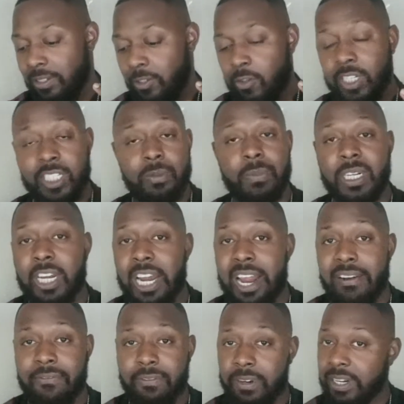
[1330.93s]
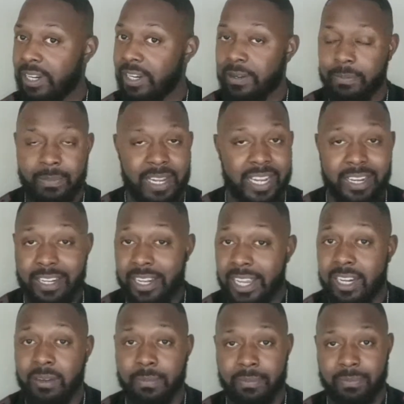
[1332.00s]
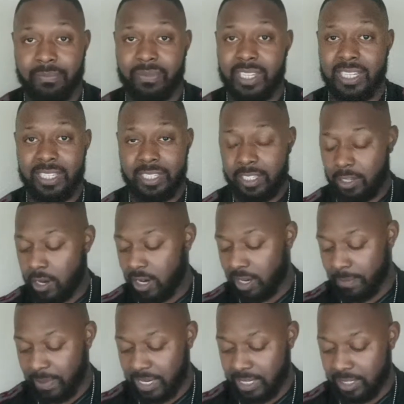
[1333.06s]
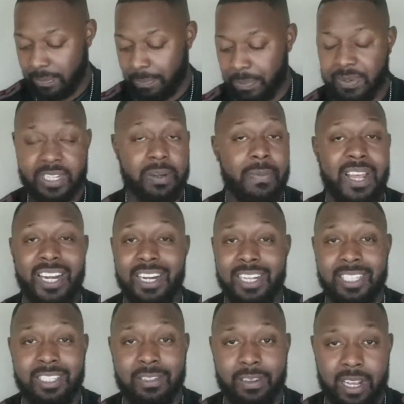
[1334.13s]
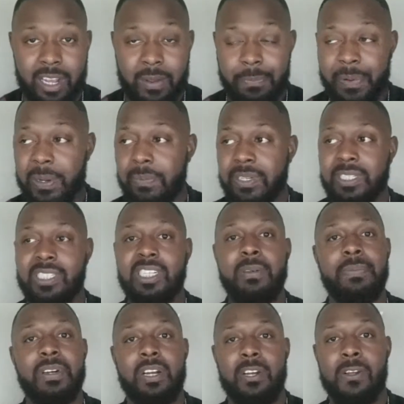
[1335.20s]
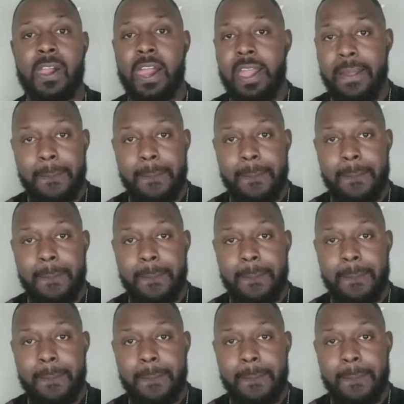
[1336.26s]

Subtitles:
Christian McCaffrey, man, get him. He's a target monster. Somebody that's people are sleeping on.